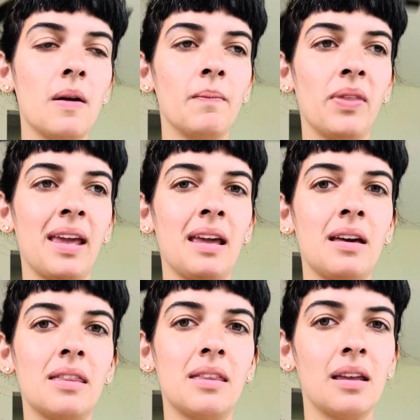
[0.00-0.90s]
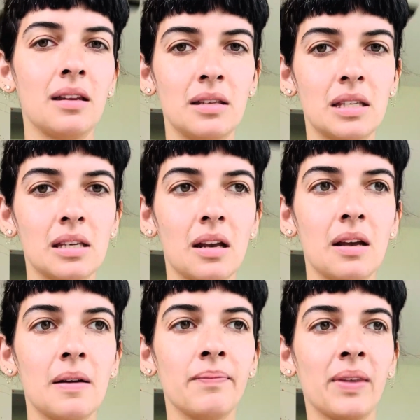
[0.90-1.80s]
the ink thins
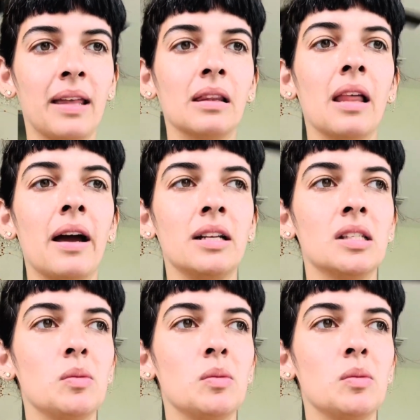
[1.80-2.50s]
and lines